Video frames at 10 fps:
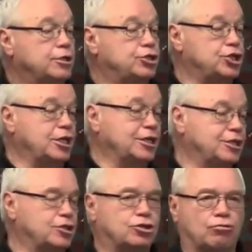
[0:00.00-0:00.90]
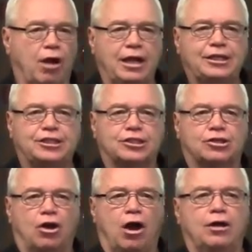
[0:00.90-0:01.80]
Jesus Christ has
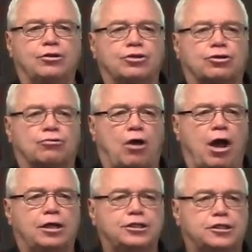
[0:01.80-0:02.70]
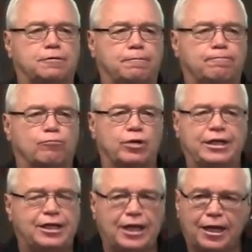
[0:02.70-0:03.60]
gone to the cross to
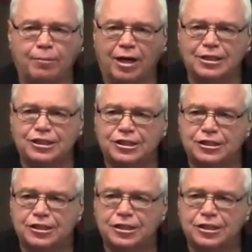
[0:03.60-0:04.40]
redeem us,